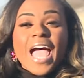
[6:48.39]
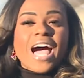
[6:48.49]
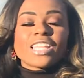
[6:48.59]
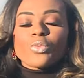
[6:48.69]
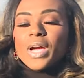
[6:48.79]

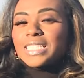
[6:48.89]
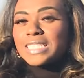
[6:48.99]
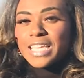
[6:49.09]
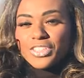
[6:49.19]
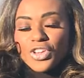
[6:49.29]

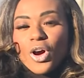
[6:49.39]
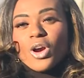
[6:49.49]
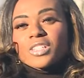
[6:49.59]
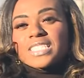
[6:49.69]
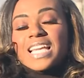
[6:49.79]
alleyways, and
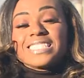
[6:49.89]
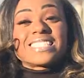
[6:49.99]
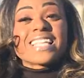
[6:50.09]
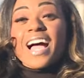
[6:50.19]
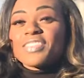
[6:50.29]
yards
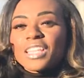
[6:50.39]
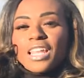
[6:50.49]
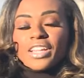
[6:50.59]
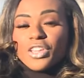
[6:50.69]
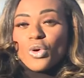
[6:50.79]
inside the
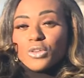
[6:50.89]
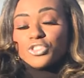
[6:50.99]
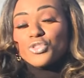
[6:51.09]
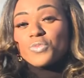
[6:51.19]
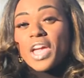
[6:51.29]
Lucky
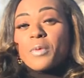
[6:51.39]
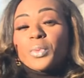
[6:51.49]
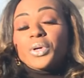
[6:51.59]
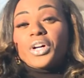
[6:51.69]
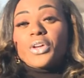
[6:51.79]
Horseshoe
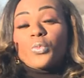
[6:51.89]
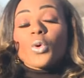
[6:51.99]
neighborhood